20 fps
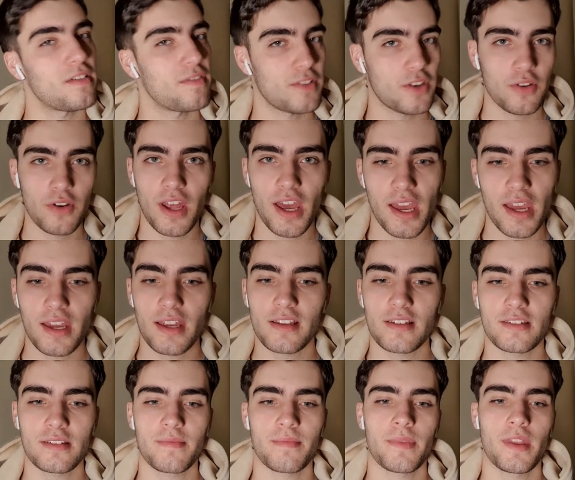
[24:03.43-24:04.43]
in a few
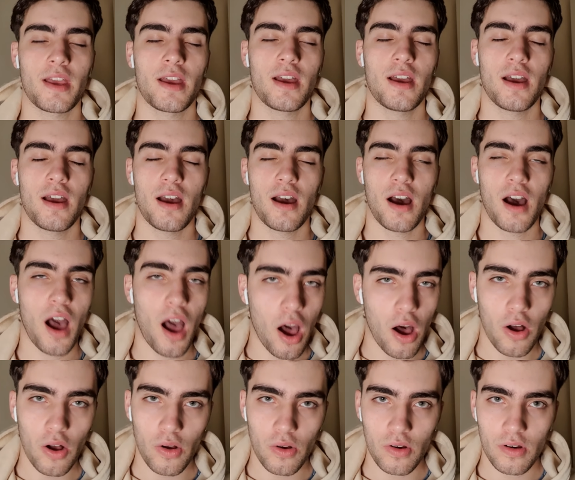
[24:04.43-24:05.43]
days
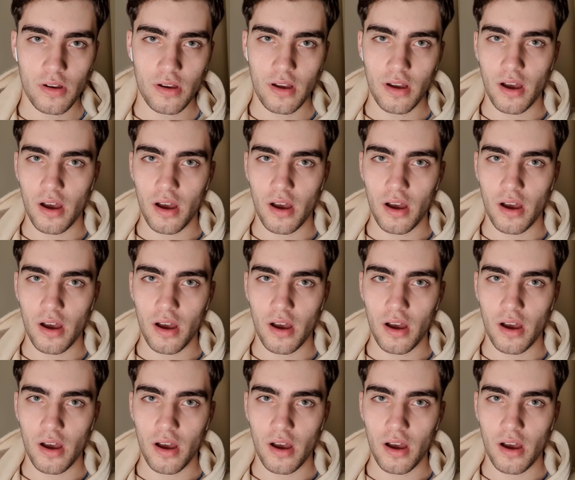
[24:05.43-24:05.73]
I'll